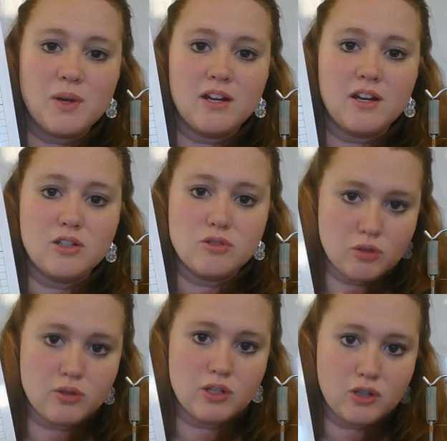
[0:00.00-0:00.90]
you
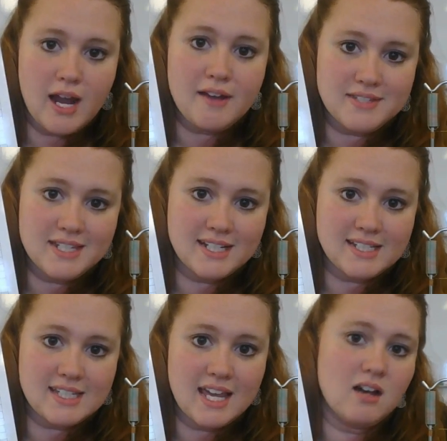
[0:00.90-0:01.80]
do the graphs in
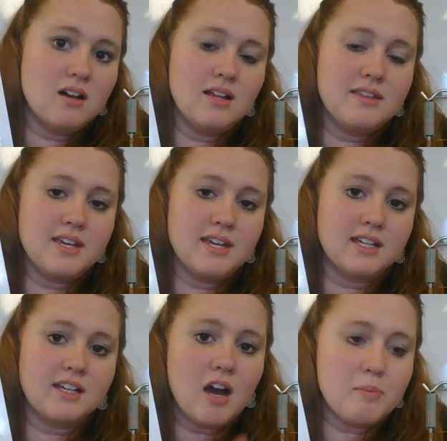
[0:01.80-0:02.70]
Excel and then
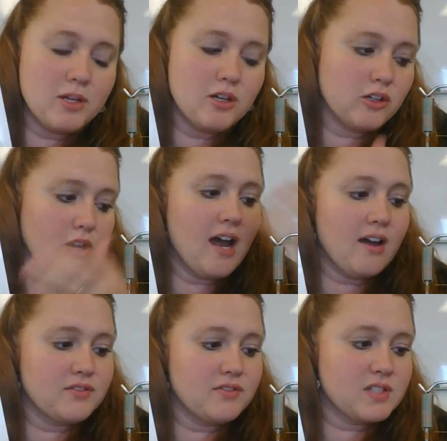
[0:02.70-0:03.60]
copy your
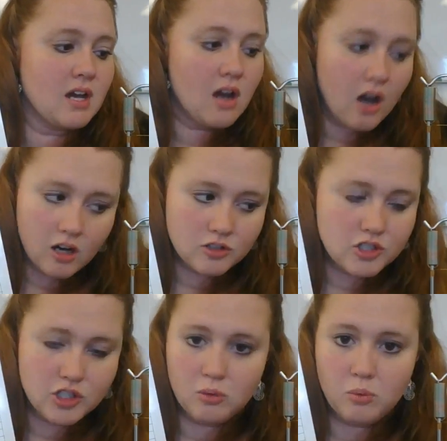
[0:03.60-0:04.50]
graphs onto
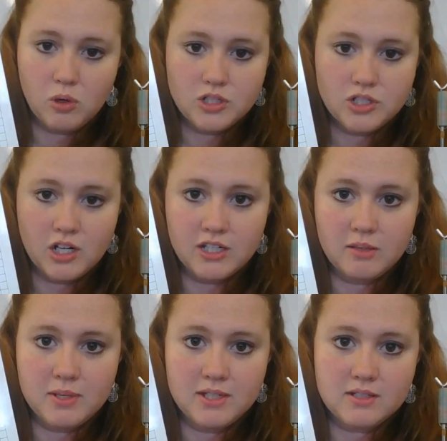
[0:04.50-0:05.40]
your Word
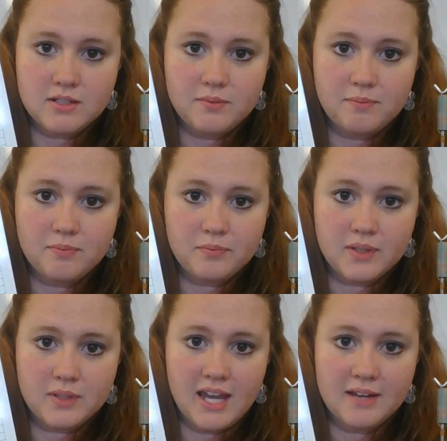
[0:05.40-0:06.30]
document.
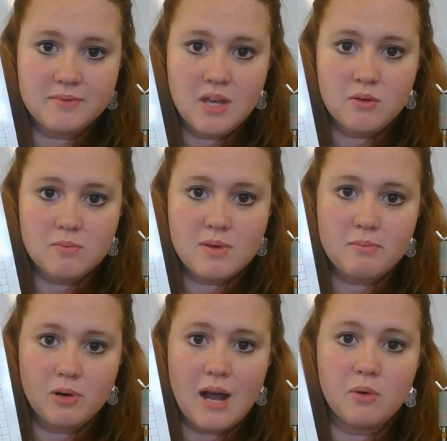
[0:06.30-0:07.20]
Okay, remember,
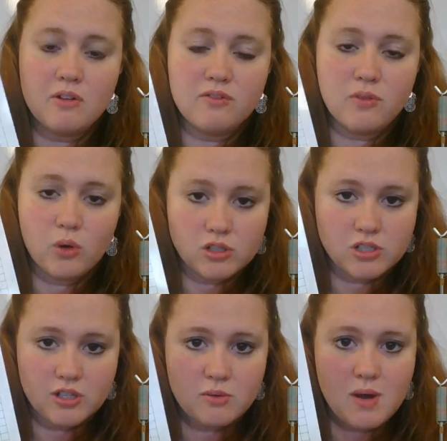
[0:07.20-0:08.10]
I want force
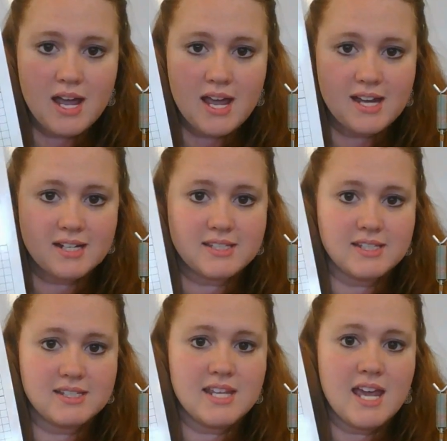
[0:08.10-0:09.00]
on the
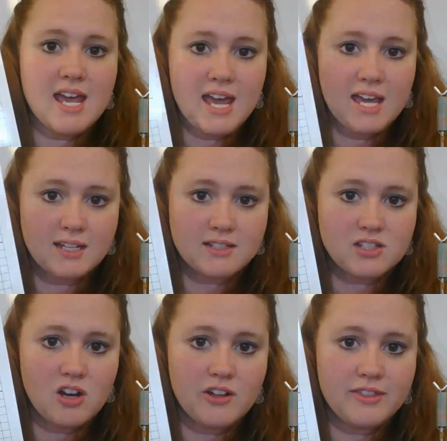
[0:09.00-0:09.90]
y-axis,
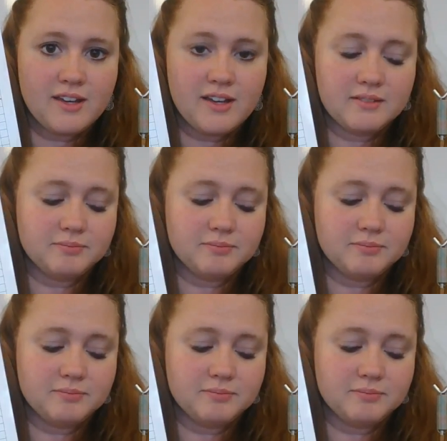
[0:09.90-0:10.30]
delta